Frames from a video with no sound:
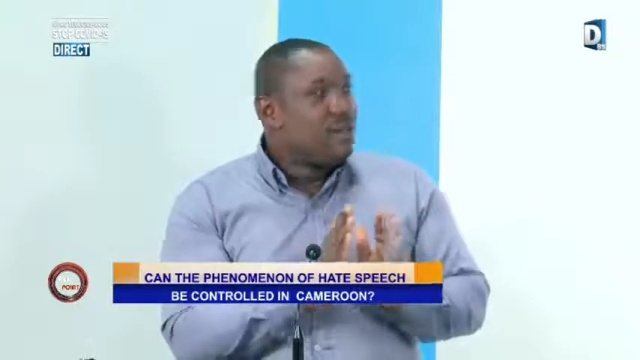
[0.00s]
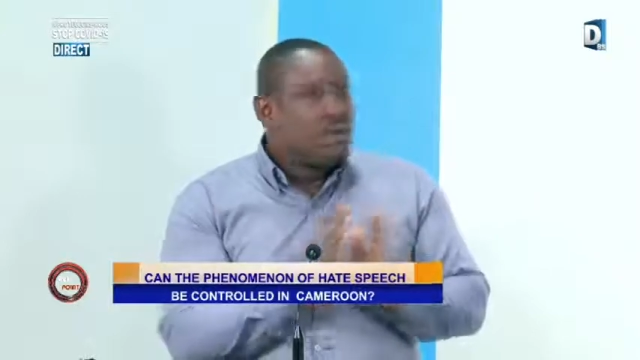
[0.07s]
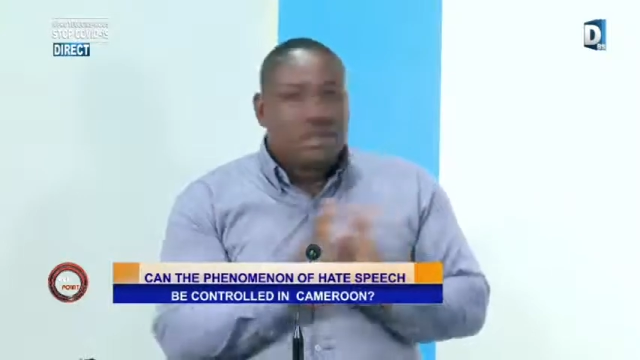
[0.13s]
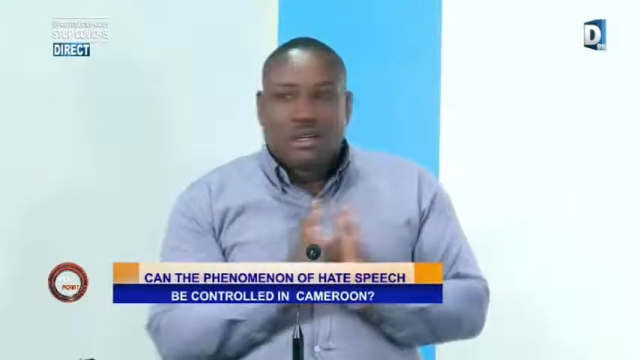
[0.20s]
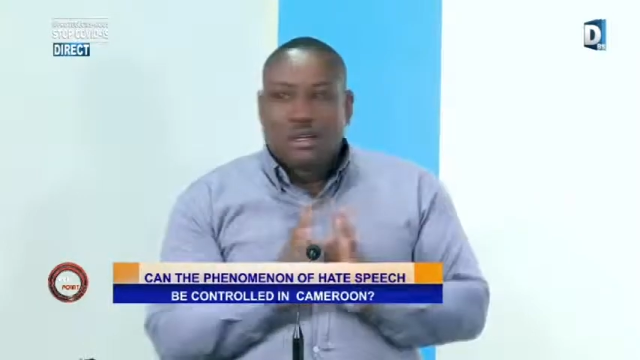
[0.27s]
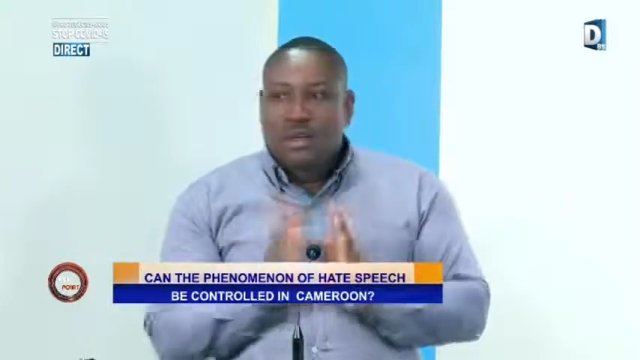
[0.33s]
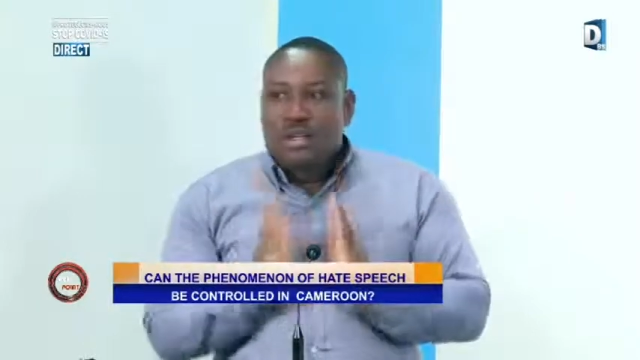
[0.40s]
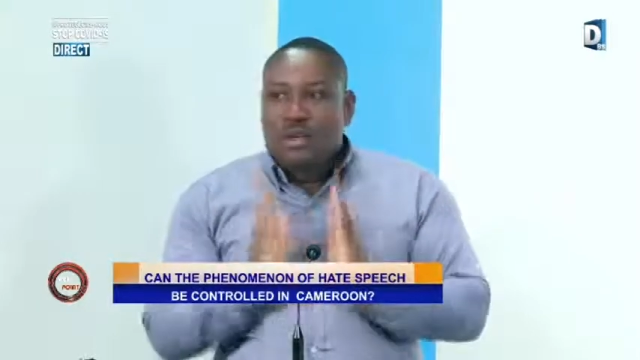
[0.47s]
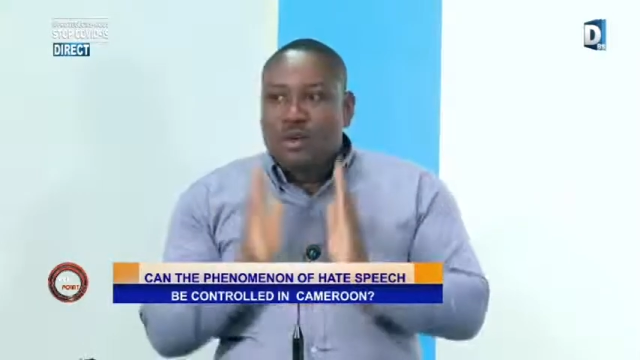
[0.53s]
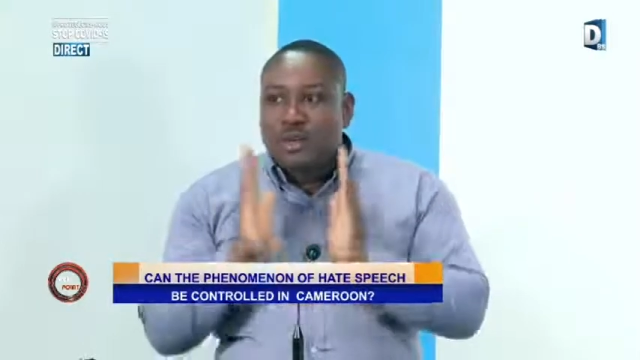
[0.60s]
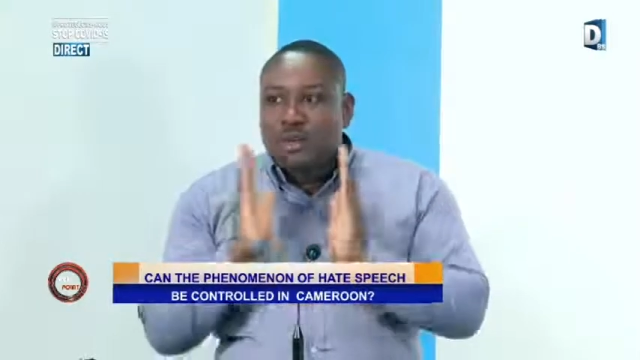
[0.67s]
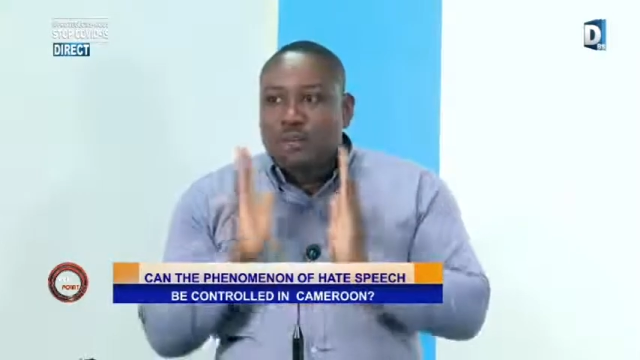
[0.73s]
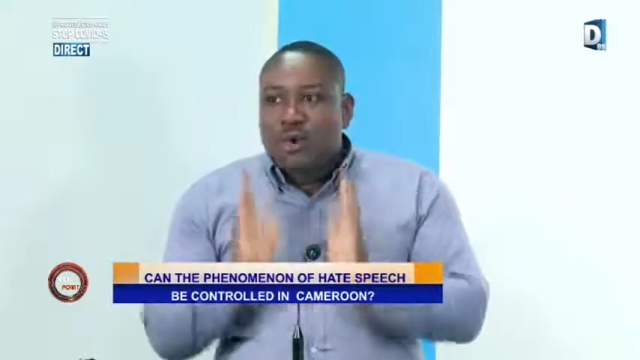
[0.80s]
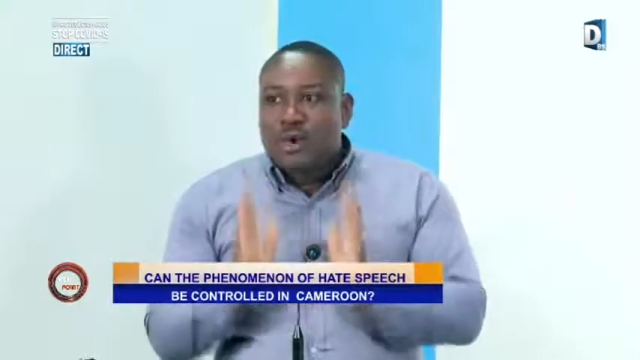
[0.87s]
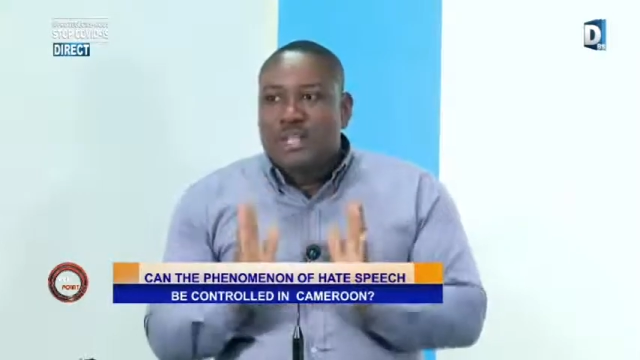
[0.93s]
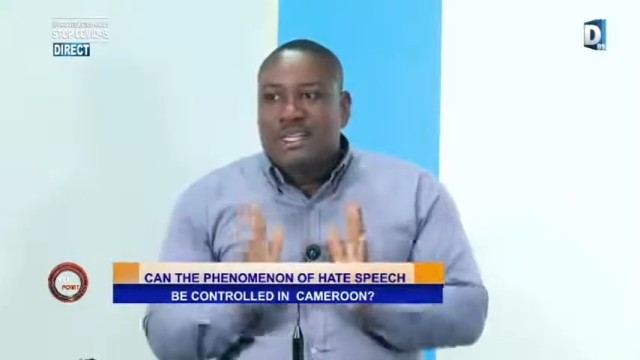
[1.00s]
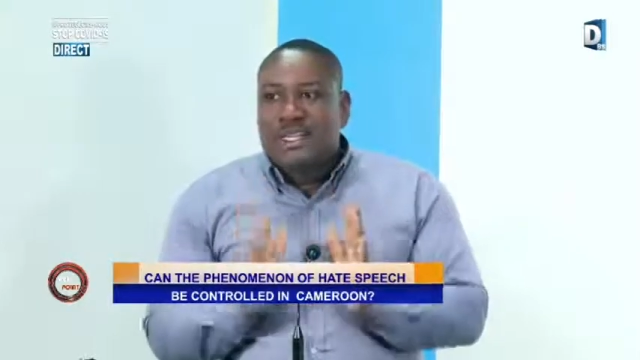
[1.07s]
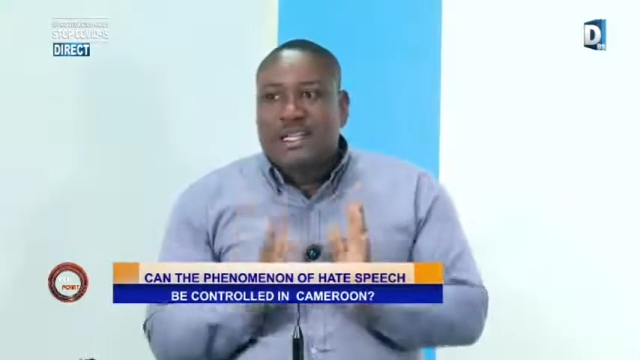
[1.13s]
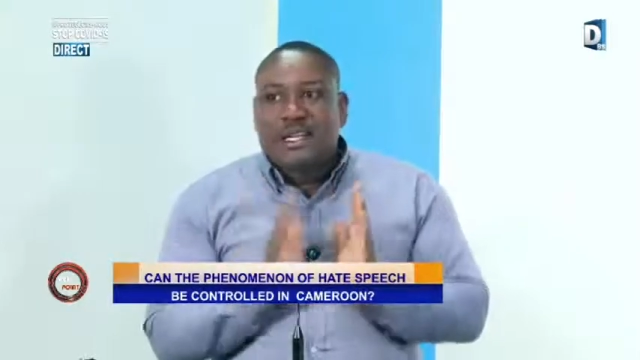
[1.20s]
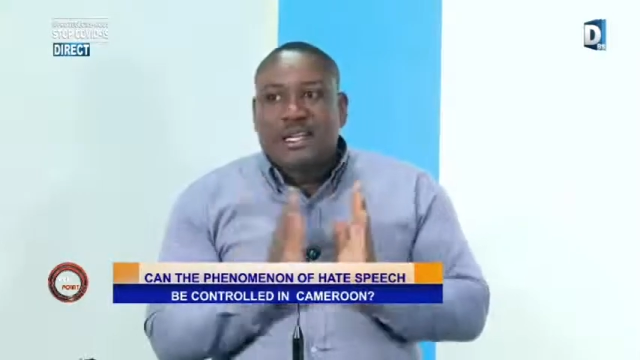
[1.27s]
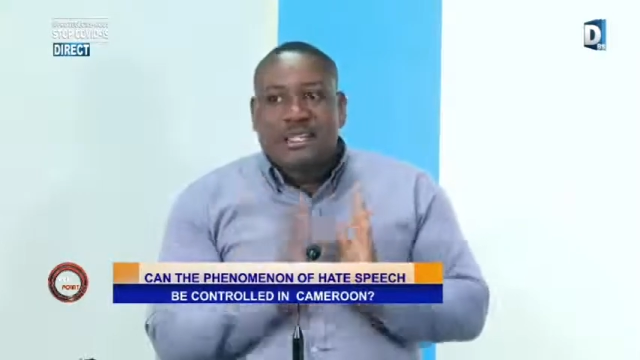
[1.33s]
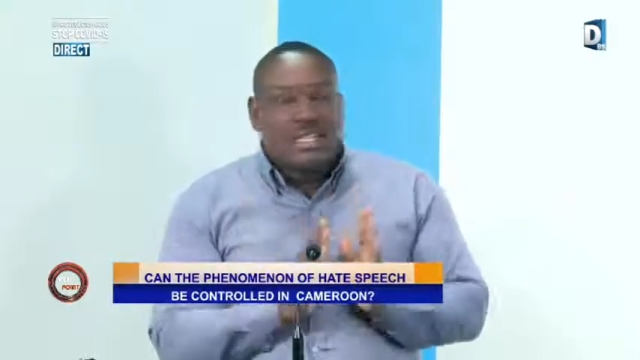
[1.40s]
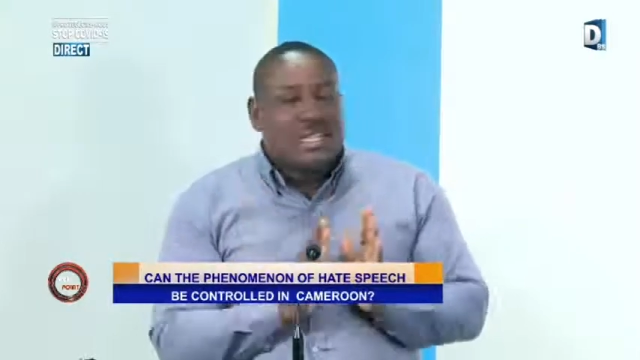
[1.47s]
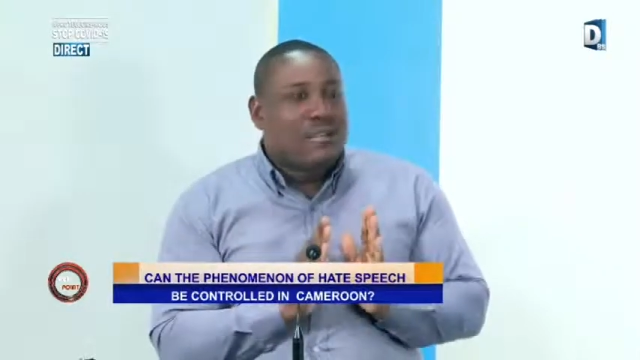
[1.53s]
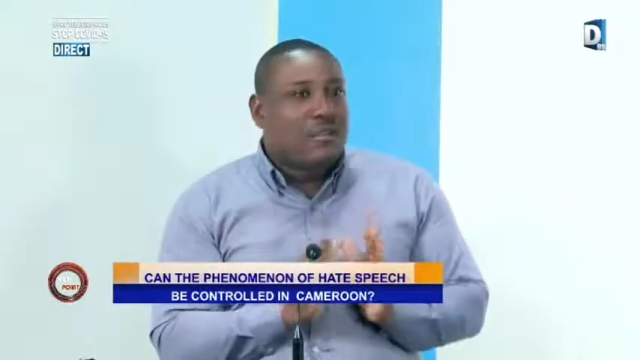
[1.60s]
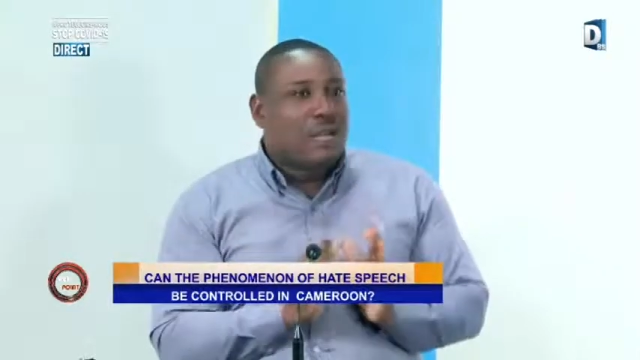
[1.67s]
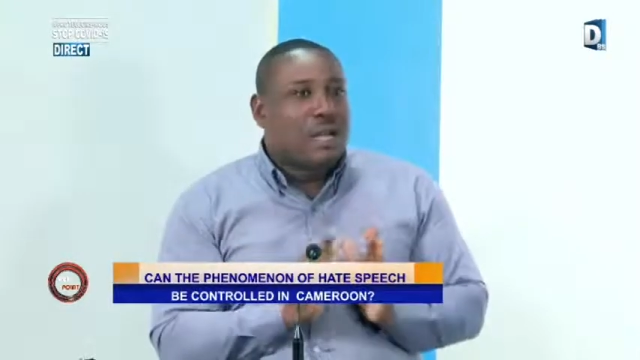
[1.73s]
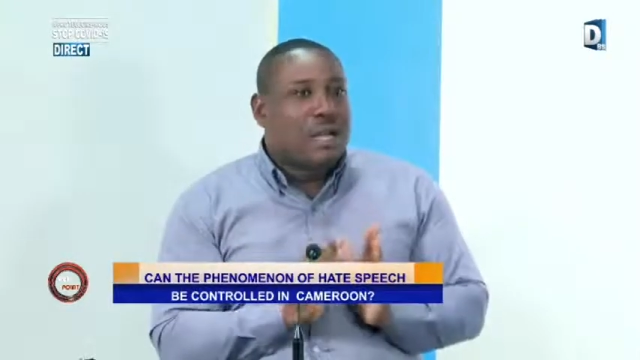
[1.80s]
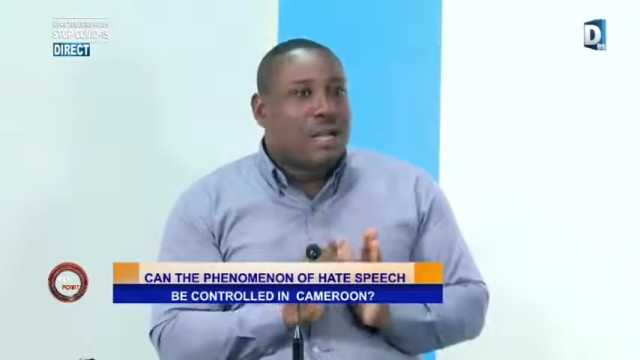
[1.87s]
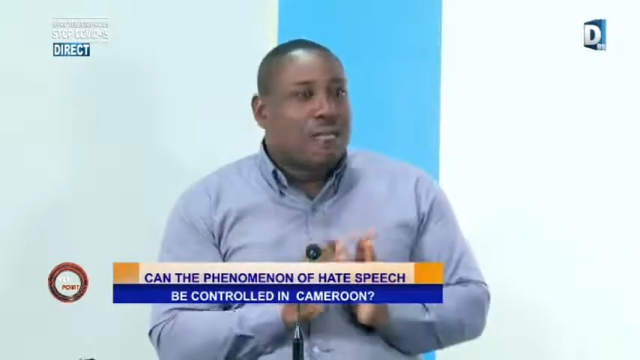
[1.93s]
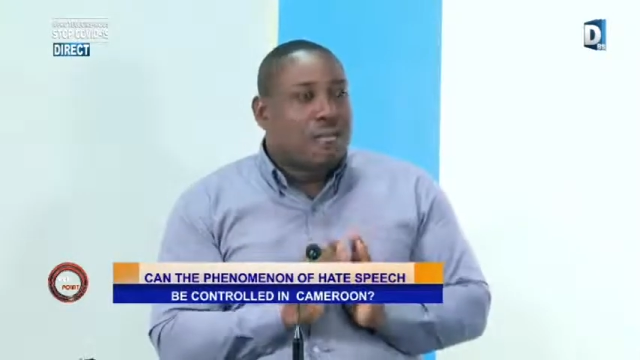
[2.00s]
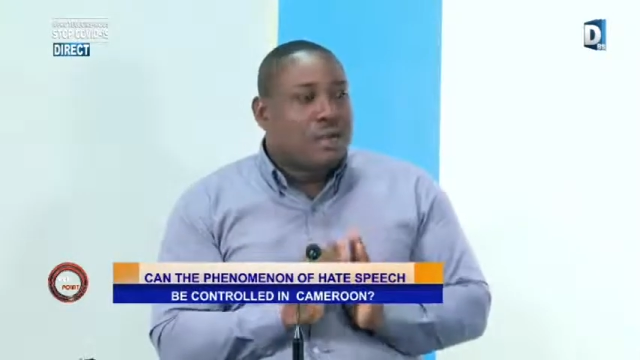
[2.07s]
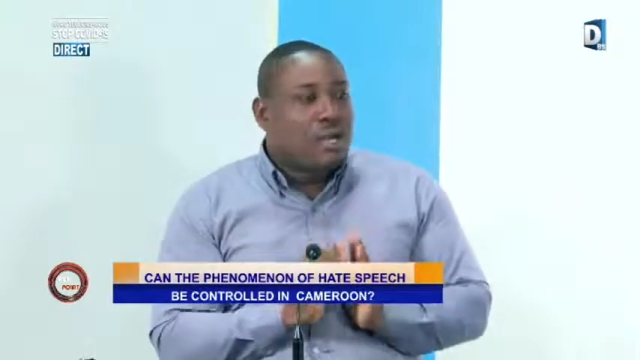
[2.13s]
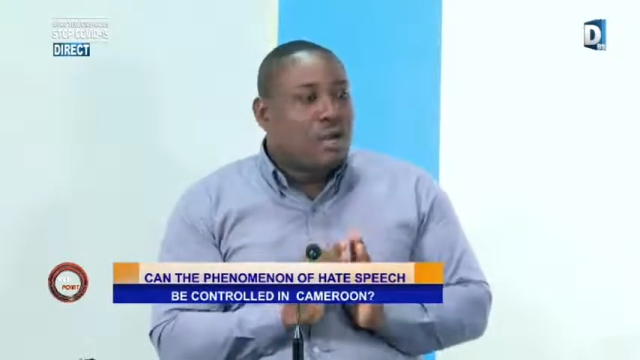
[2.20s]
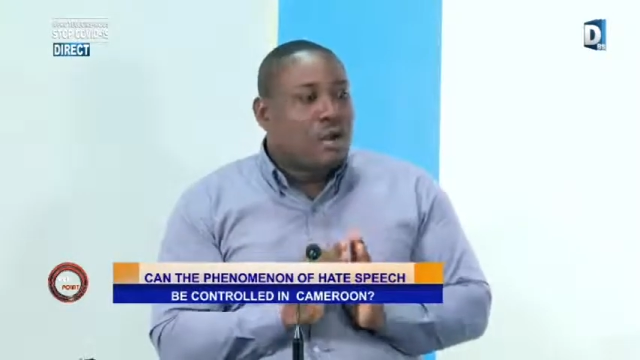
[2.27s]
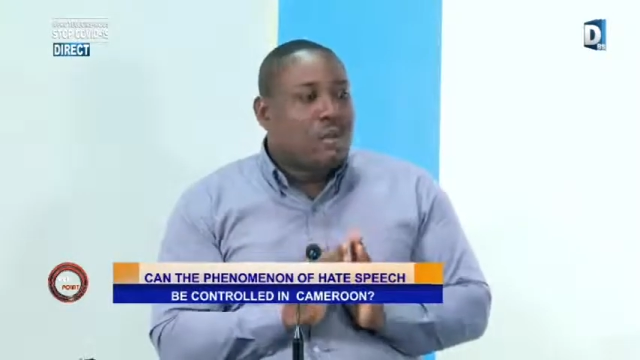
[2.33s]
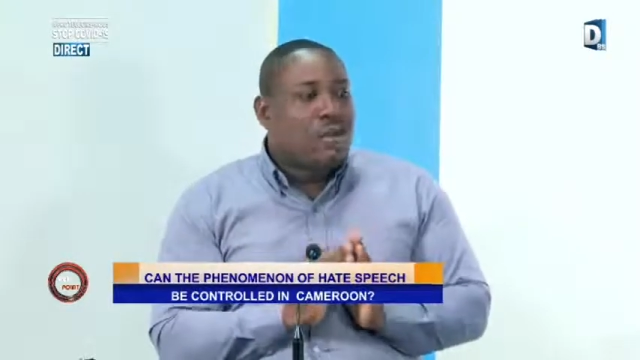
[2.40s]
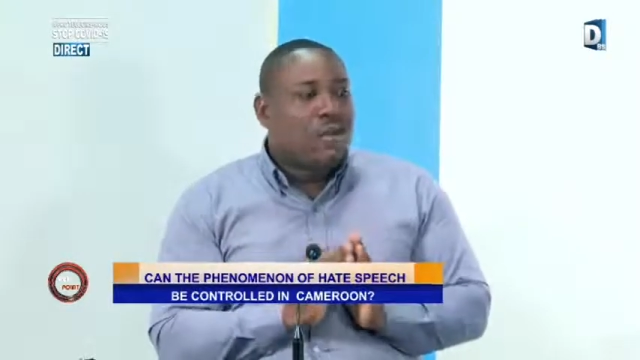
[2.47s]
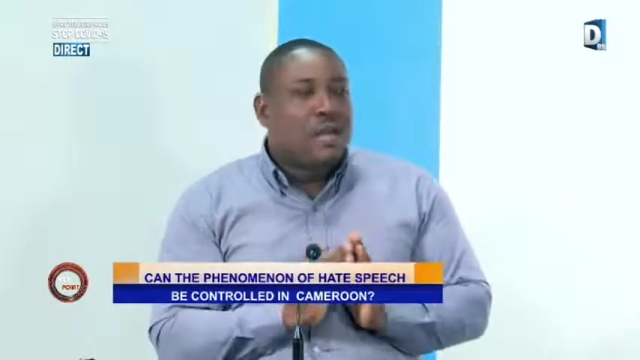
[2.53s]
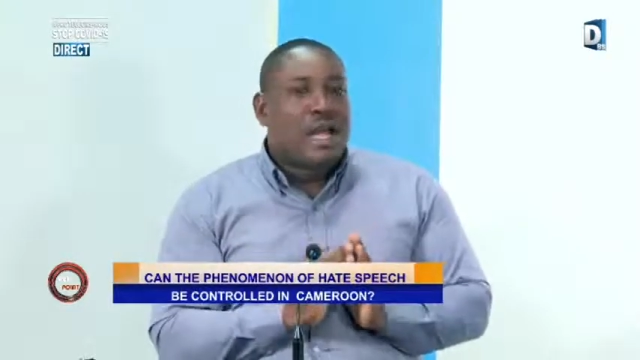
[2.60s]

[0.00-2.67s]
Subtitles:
the only points that this individual can bring up